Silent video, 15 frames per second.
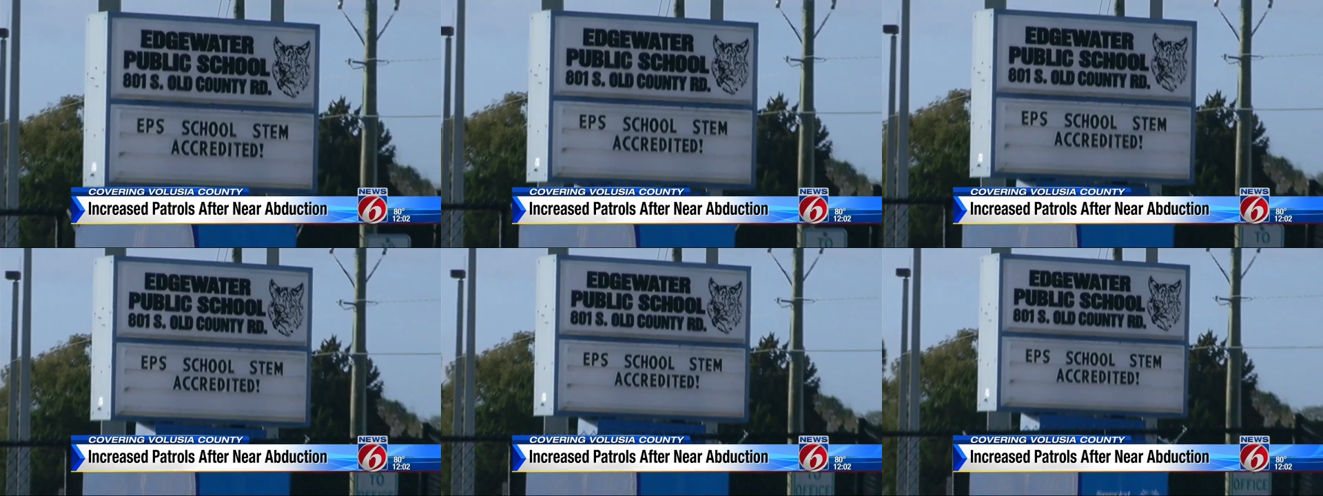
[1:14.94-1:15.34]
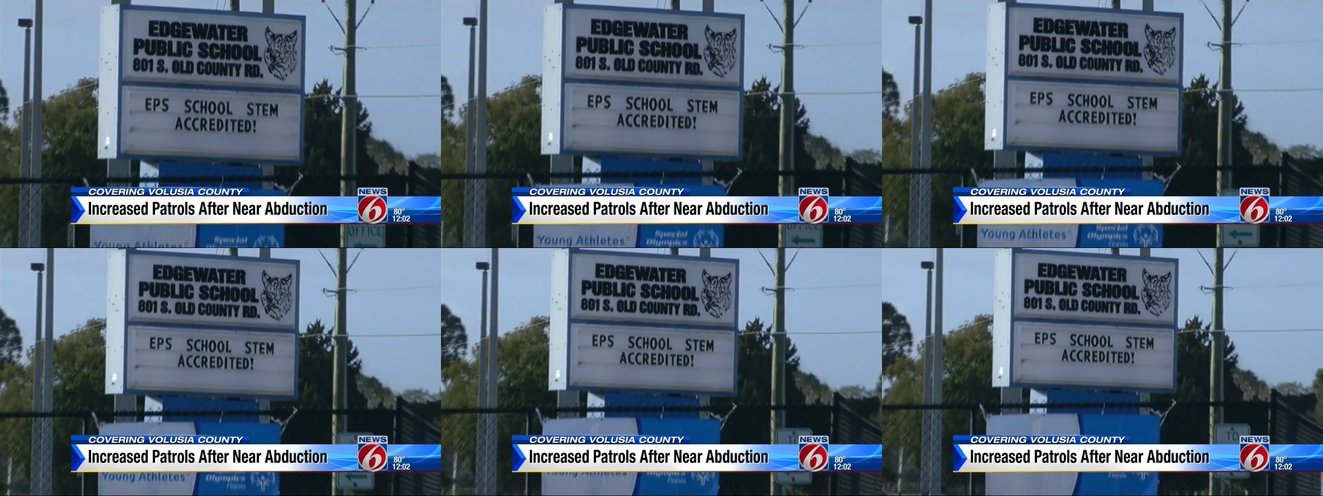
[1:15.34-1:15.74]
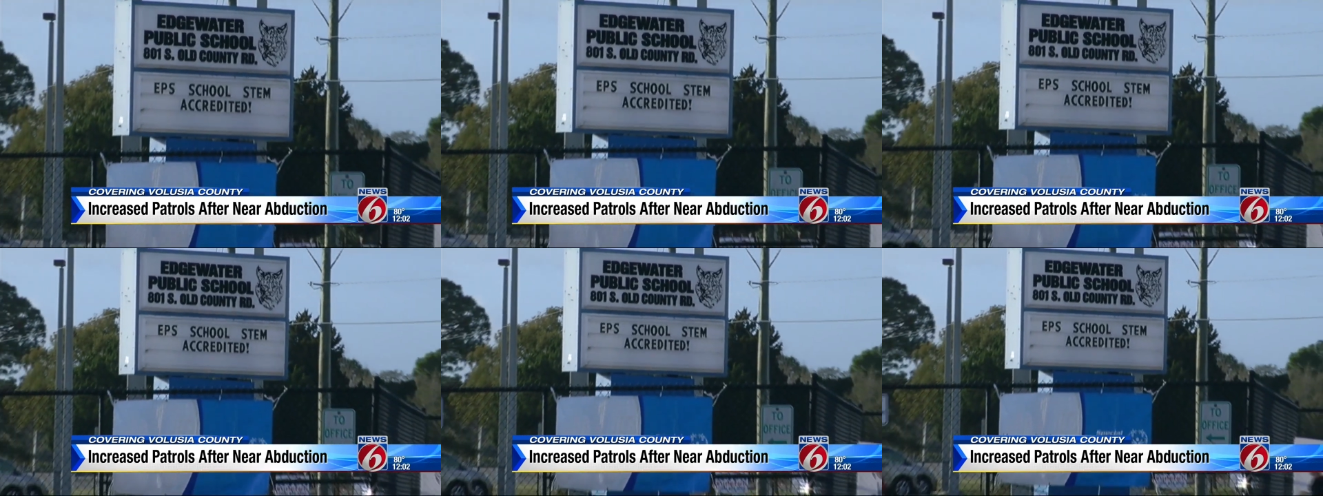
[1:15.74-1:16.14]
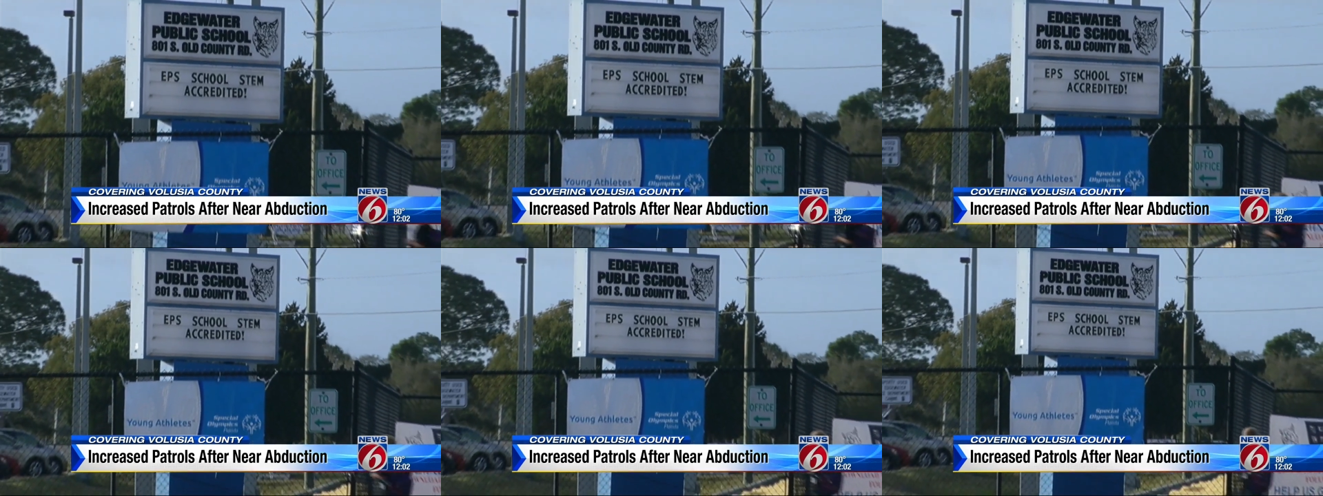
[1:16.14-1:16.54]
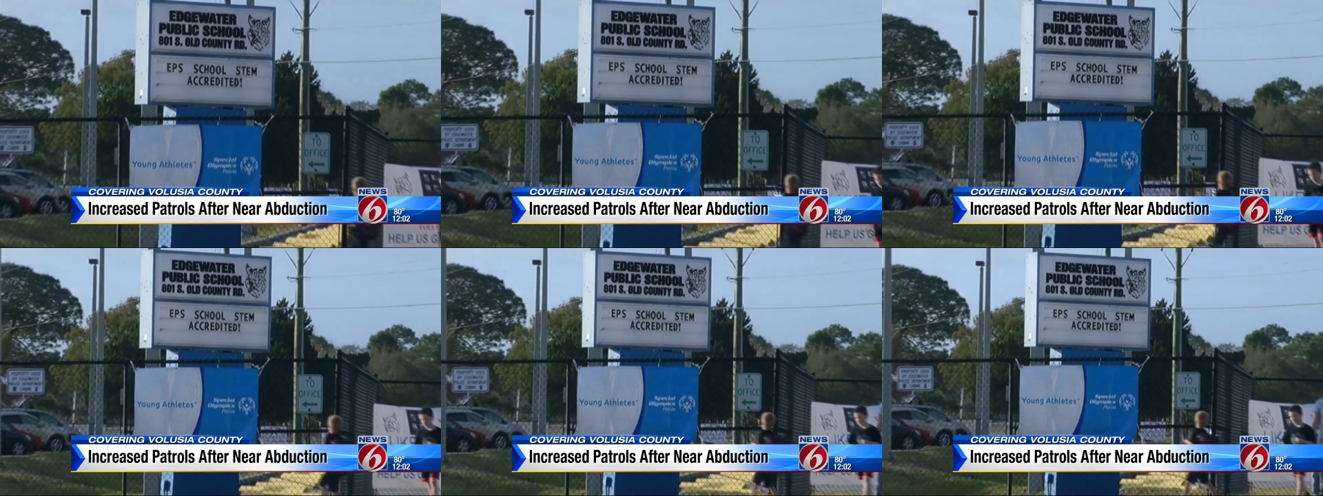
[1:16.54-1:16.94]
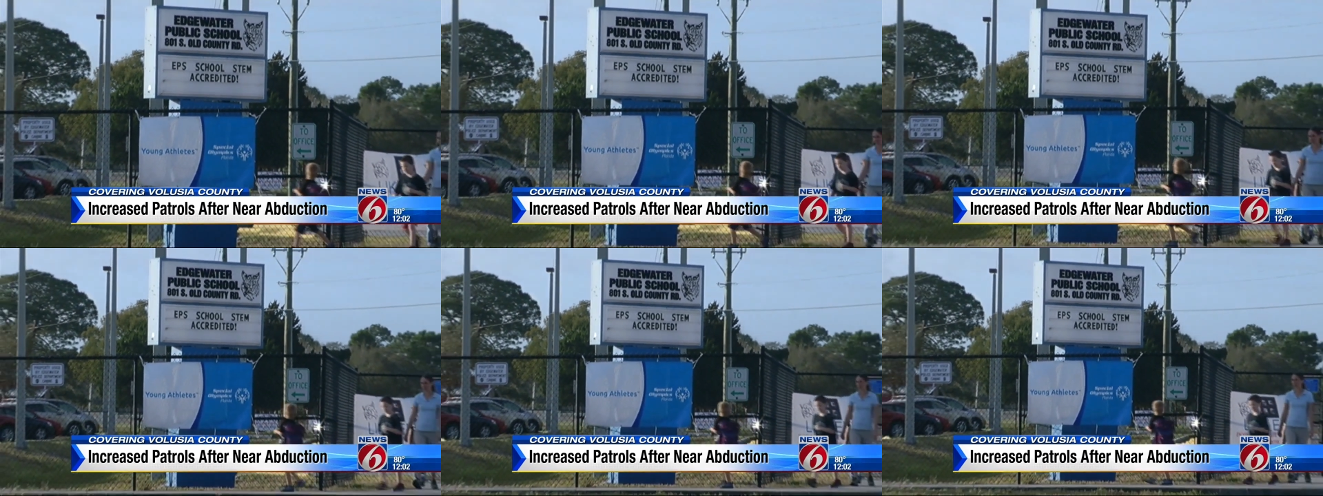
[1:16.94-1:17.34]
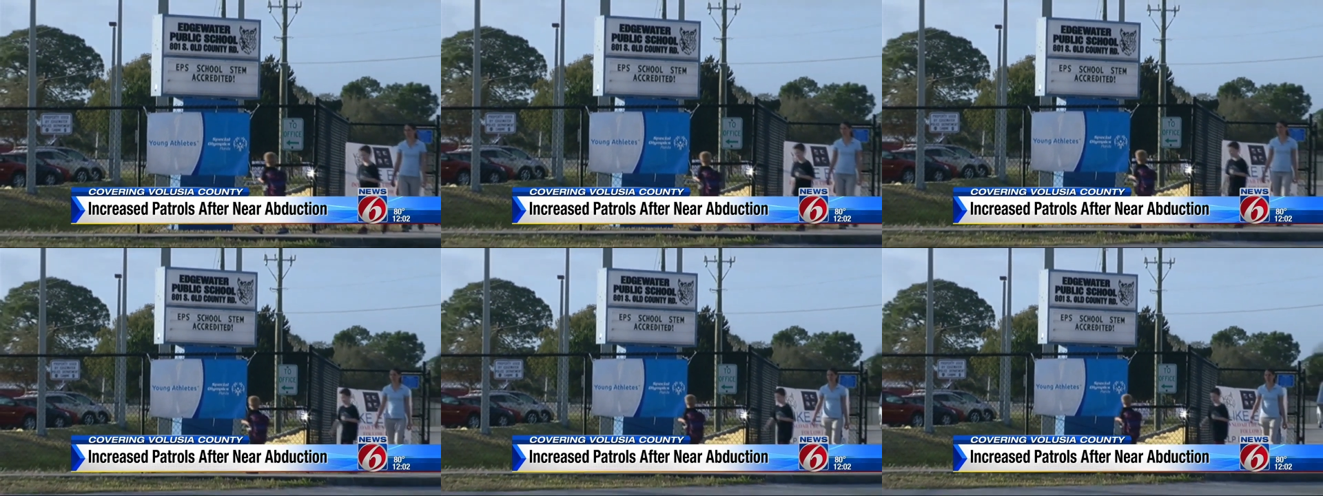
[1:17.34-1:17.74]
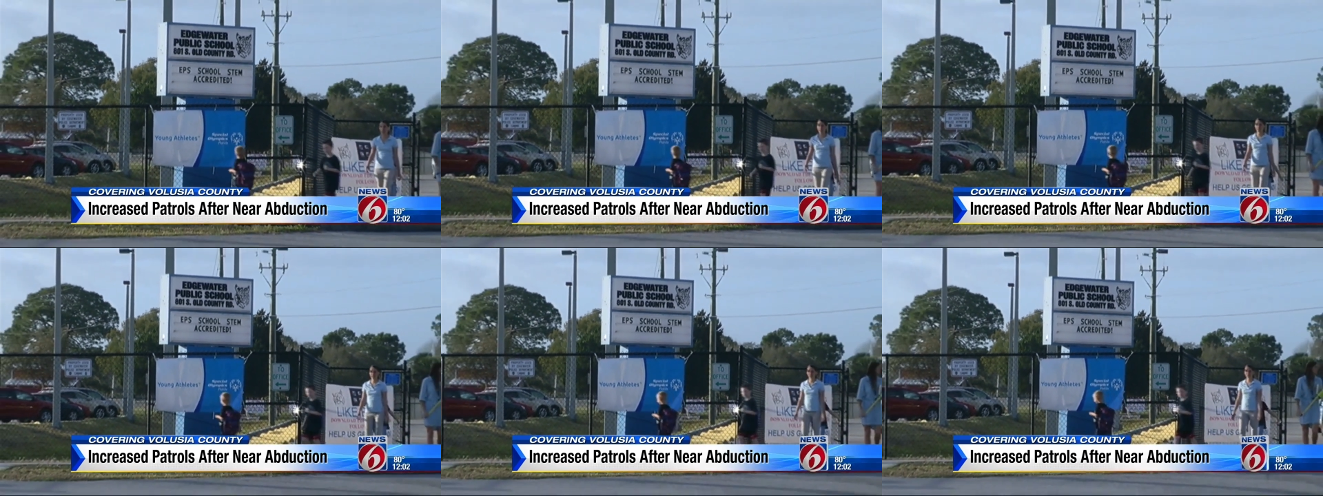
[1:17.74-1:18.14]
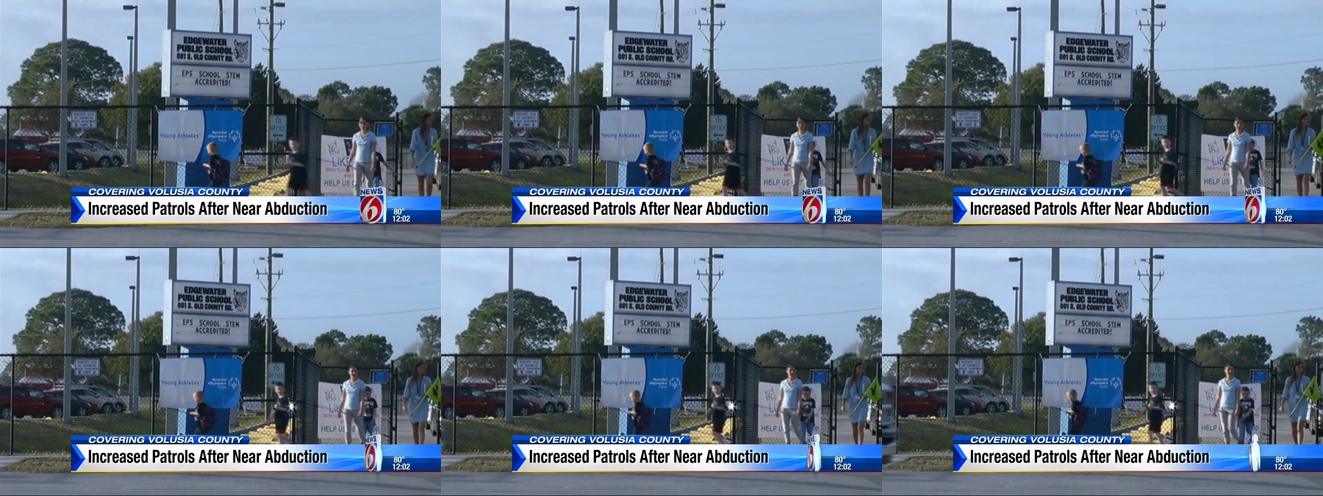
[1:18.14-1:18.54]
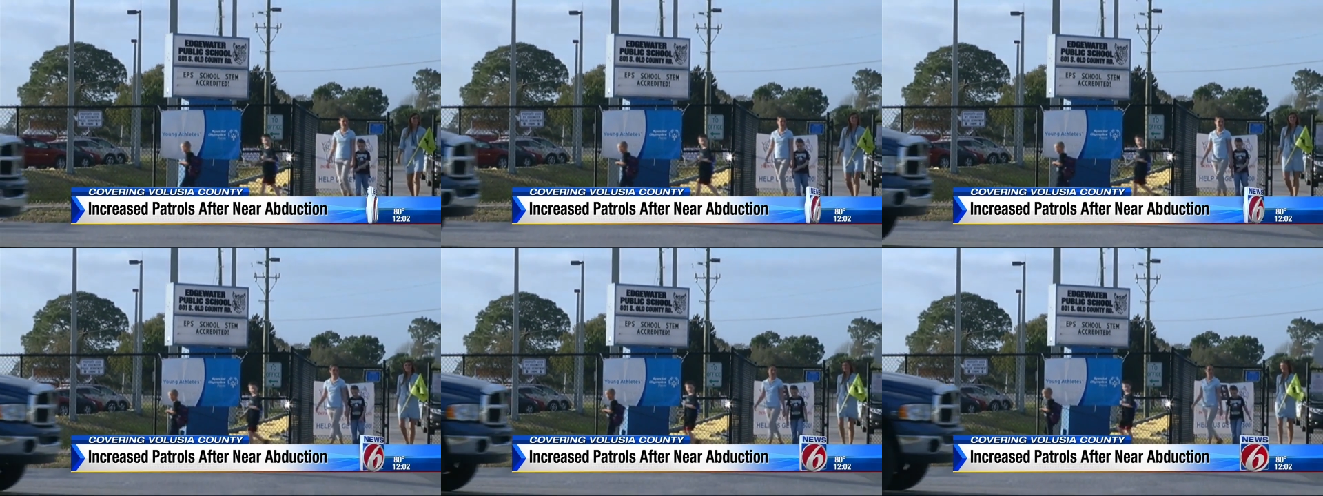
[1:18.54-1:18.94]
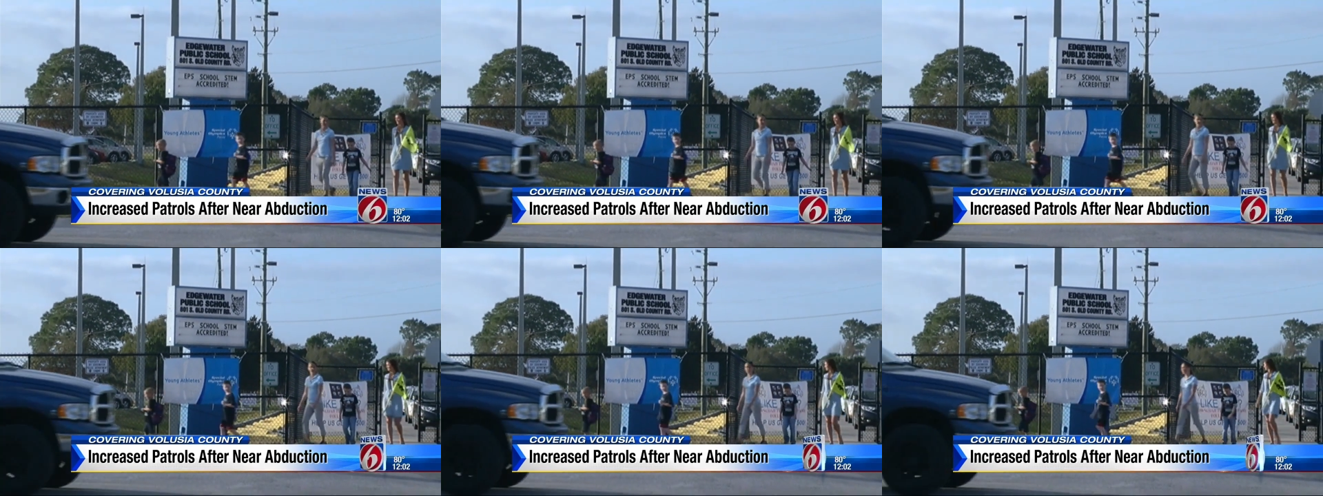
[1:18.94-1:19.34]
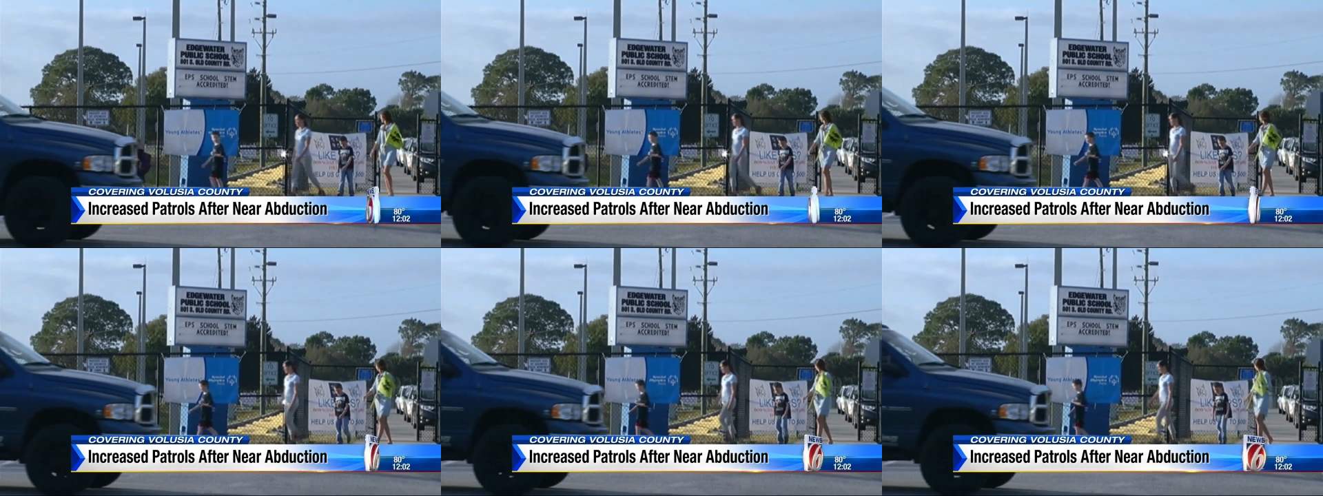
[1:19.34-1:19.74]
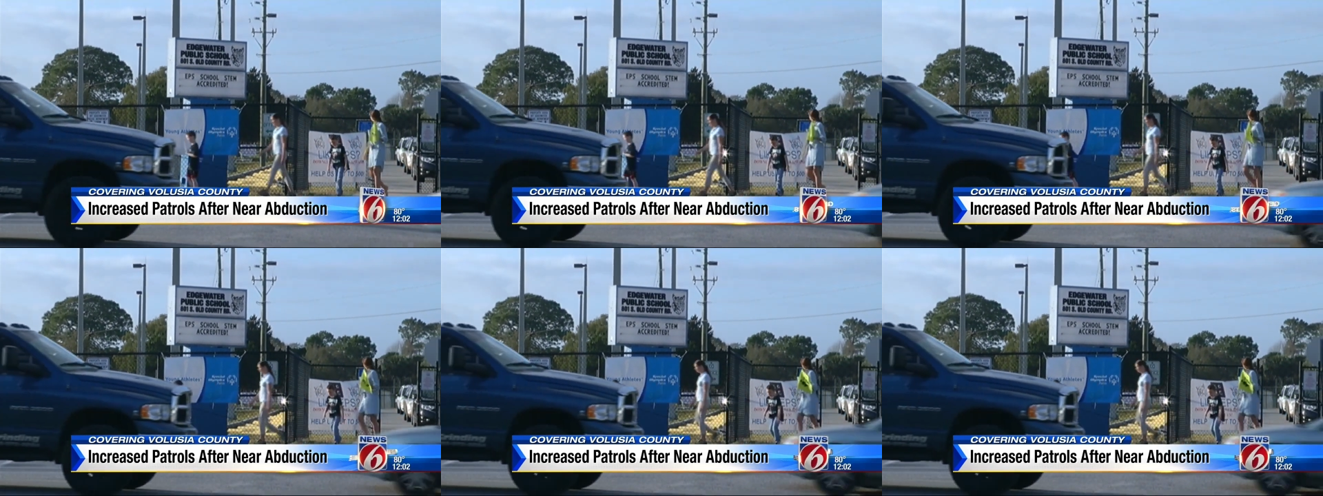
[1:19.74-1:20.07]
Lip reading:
Nobody's mouth can be seen.